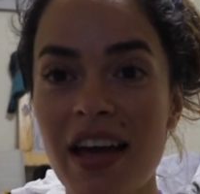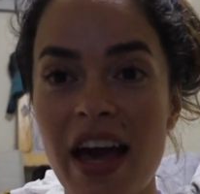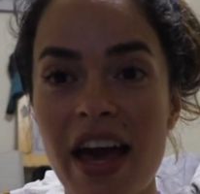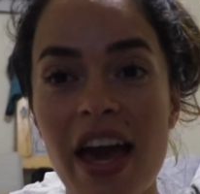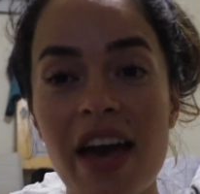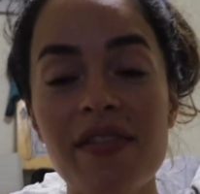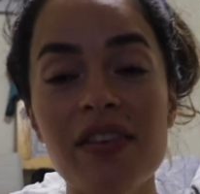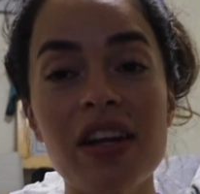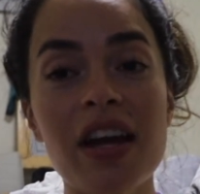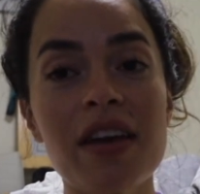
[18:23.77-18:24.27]
I
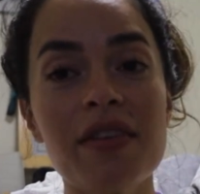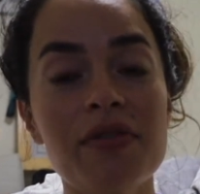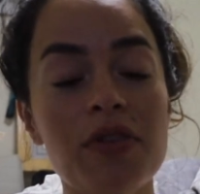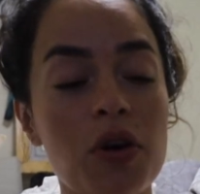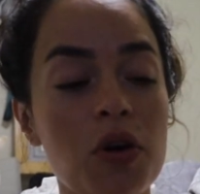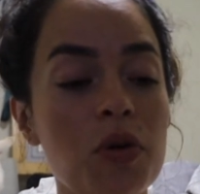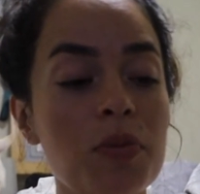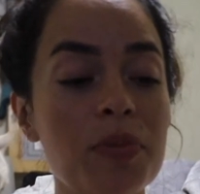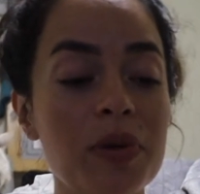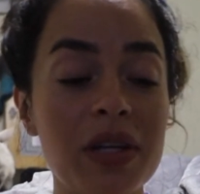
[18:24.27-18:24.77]
have an
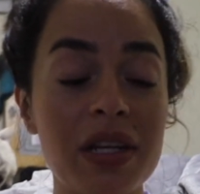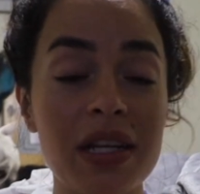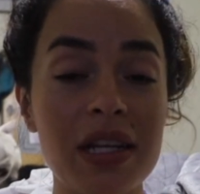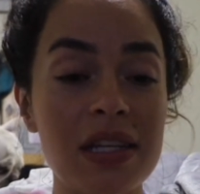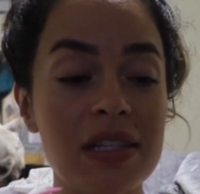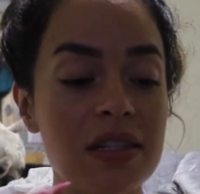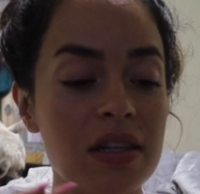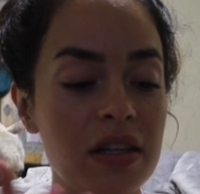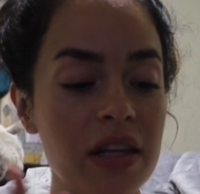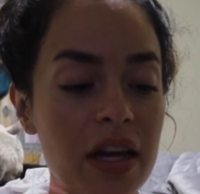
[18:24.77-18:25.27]
iPhone, but it
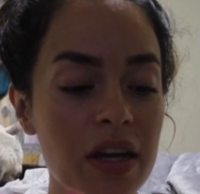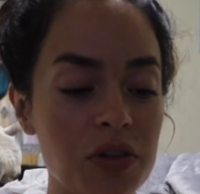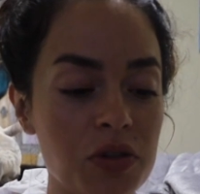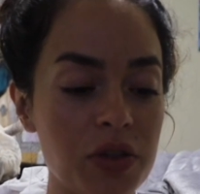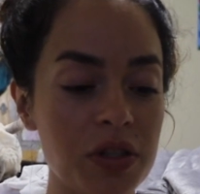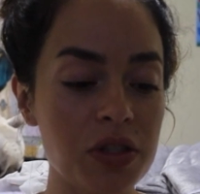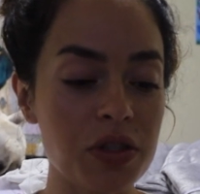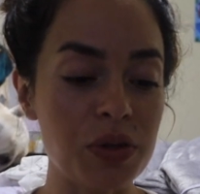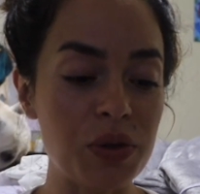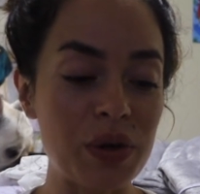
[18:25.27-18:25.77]
is on
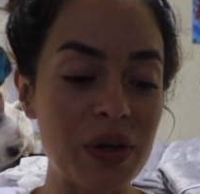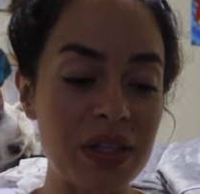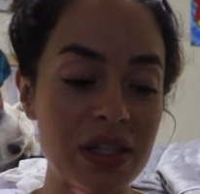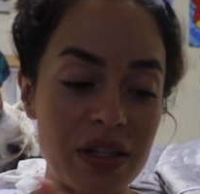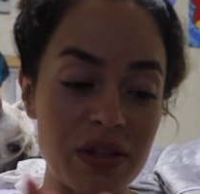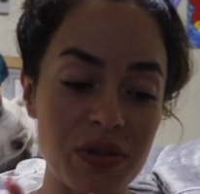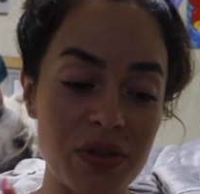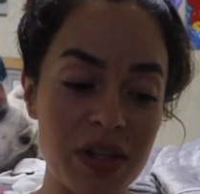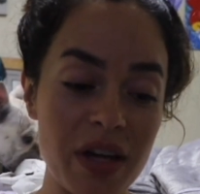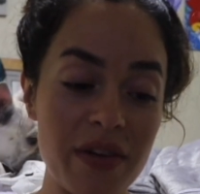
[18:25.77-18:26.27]
Android too, because I
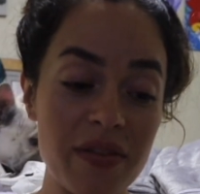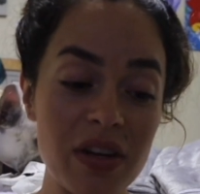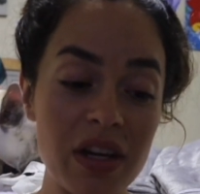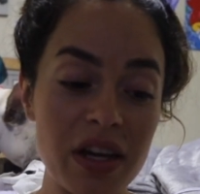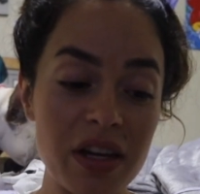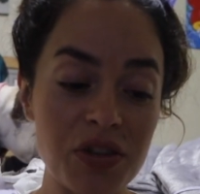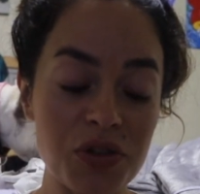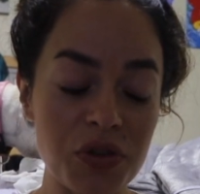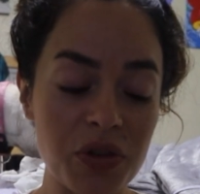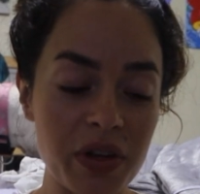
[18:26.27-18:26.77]
used to have an
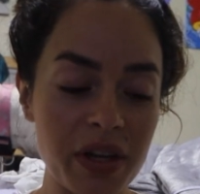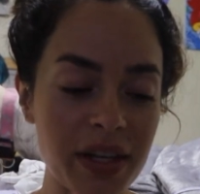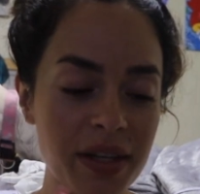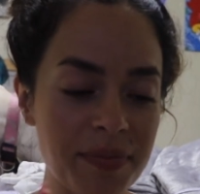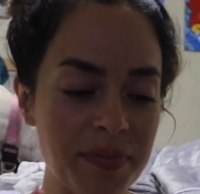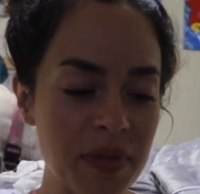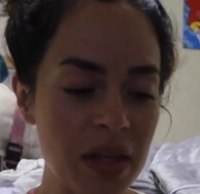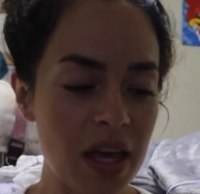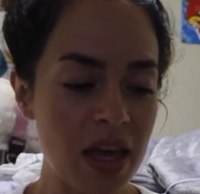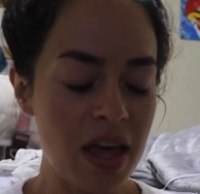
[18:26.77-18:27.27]
Android.